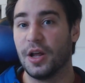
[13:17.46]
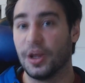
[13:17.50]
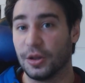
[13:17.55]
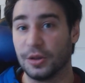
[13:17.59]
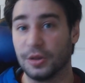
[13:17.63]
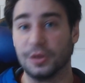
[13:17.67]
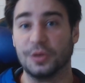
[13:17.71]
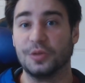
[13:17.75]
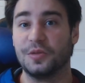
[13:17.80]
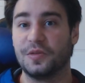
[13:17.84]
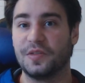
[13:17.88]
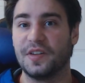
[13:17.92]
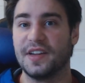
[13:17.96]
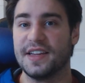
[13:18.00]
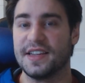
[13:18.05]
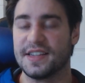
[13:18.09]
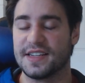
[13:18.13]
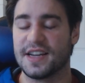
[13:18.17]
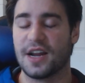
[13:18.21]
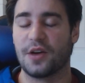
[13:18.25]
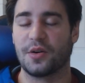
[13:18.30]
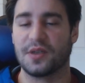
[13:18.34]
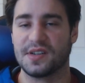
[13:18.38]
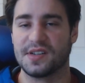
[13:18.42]
Luffy is
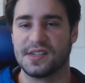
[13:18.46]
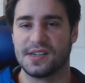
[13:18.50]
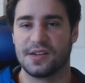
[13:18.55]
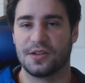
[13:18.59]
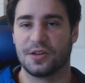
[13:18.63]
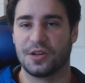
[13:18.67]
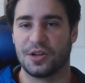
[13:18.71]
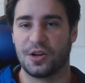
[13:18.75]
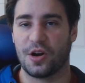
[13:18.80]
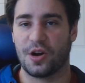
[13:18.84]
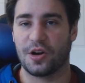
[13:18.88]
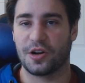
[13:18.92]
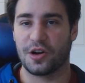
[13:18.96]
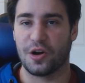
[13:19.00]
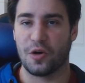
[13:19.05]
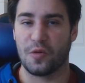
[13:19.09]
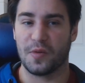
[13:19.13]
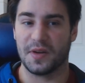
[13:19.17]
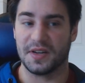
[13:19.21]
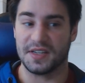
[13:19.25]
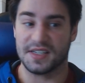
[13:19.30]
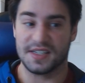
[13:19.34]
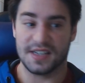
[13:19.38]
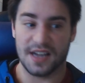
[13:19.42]
now considered a
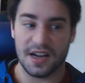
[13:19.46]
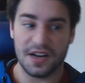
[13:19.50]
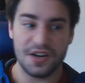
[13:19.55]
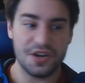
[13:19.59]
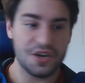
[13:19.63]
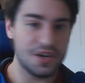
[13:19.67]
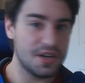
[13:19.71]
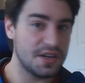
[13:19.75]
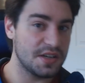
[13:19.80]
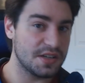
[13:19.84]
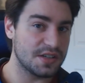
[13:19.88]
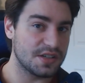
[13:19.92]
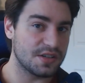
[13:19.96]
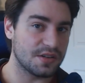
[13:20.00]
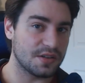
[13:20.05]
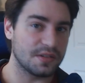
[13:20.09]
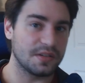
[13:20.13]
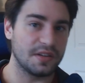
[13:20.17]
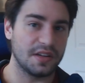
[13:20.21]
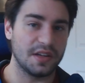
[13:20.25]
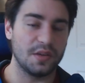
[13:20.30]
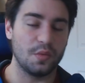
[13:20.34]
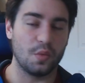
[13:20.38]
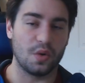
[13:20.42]
Yonko, and Sanji is
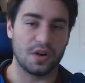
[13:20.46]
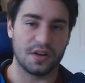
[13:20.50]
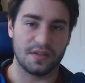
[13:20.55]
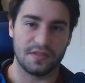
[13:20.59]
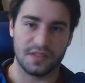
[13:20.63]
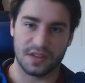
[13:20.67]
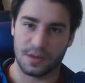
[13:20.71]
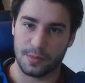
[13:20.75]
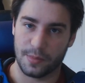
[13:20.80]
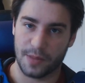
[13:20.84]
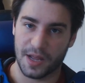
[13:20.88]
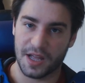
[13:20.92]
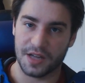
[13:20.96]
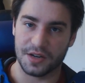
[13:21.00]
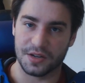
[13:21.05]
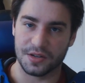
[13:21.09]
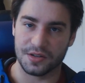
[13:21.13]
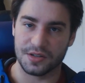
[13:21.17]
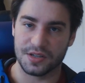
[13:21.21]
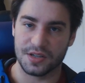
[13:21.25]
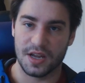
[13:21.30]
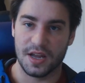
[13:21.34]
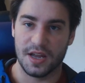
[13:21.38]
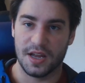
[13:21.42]
certainly one of the
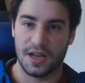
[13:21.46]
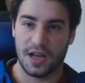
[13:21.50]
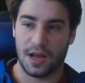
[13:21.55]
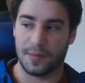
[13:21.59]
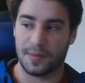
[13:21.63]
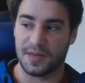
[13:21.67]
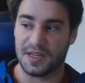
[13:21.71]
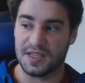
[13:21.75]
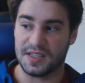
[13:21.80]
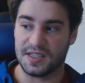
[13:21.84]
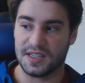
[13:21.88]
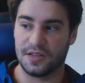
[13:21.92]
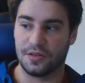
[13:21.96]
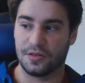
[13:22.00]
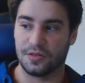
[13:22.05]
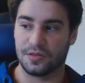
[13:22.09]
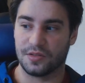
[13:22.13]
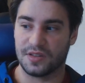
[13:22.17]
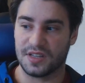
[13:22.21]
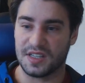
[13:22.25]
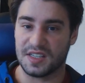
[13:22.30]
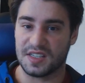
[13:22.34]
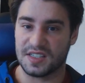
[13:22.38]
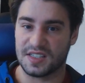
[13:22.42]
commanders. I mean, he's either
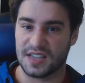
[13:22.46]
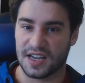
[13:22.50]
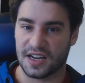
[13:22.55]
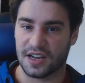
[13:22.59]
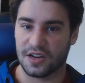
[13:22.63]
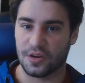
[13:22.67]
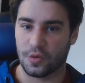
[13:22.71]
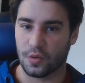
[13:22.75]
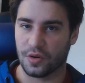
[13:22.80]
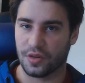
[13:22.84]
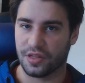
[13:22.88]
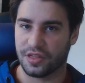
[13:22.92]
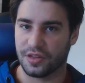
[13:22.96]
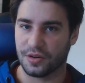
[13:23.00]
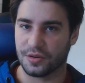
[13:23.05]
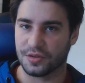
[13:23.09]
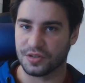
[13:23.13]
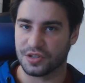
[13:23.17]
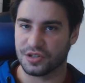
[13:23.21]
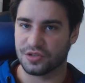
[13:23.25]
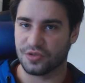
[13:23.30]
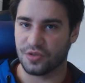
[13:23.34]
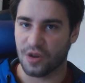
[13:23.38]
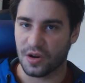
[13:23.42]
the second or
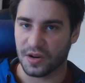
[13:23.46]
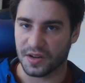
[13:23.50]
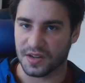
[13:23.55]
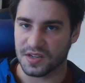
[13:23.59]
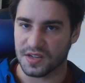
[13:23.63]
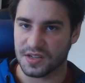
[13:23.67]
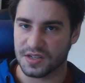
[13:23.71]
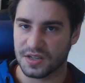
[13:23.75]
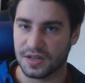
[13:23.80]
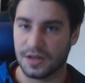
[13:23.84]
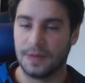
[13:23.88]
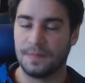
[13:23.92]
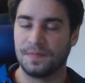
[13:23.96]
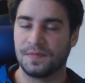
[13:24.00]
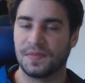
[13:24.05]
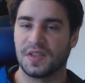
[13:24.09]
third strongest.